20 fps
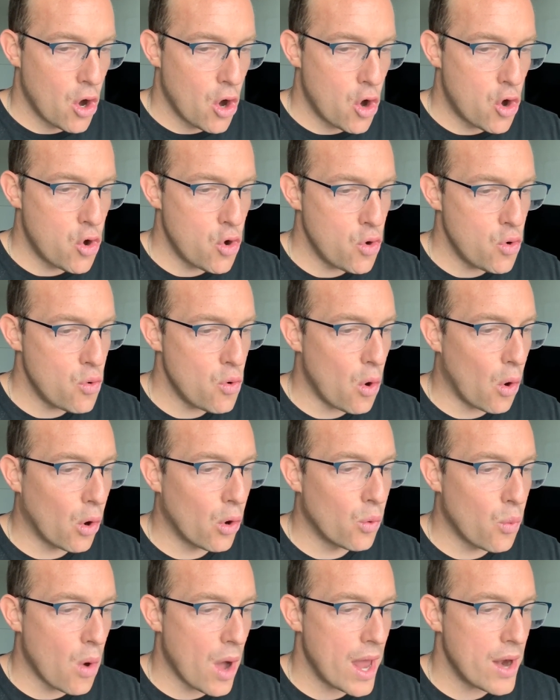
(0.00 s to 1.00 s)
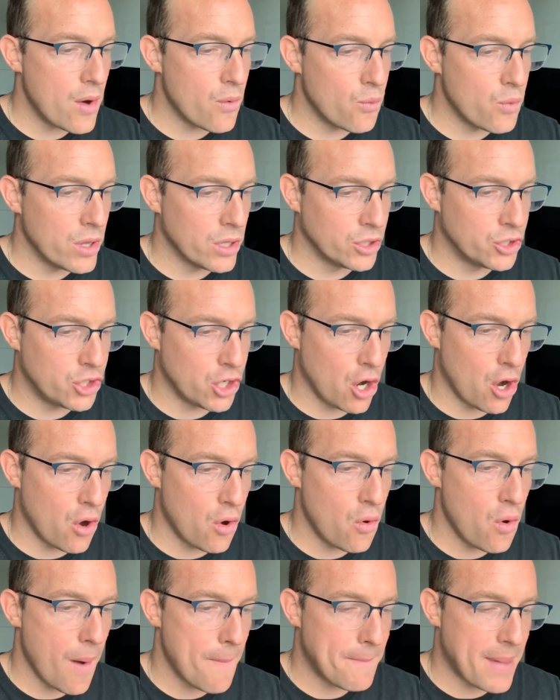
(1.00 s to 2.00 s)
Who or what will
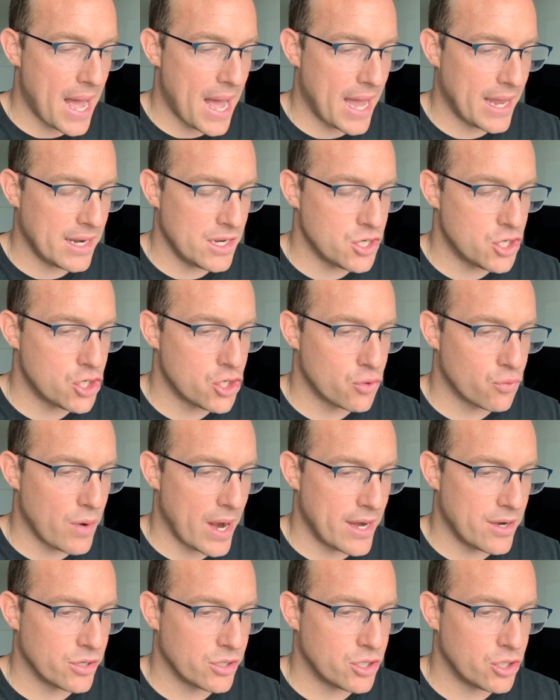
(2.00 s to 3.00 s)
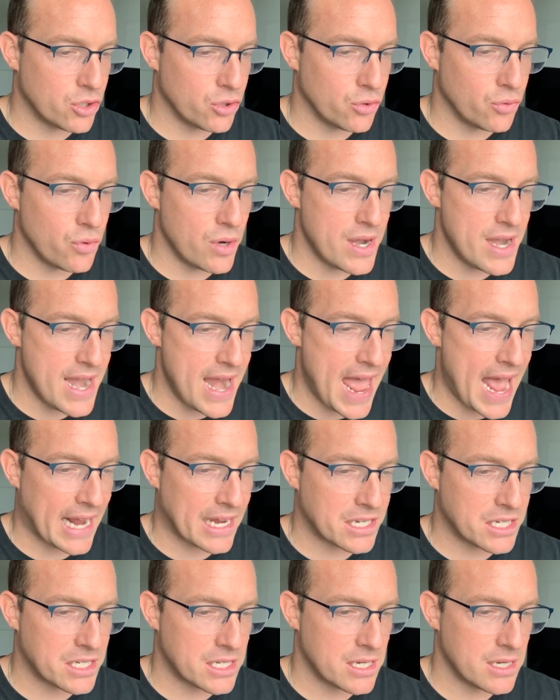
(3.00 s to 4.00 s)
Joe Biden surrender to
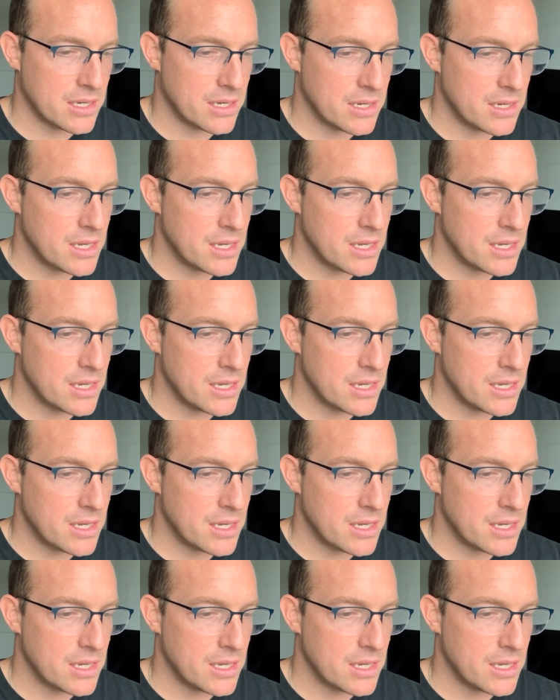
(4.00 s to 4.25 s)
next?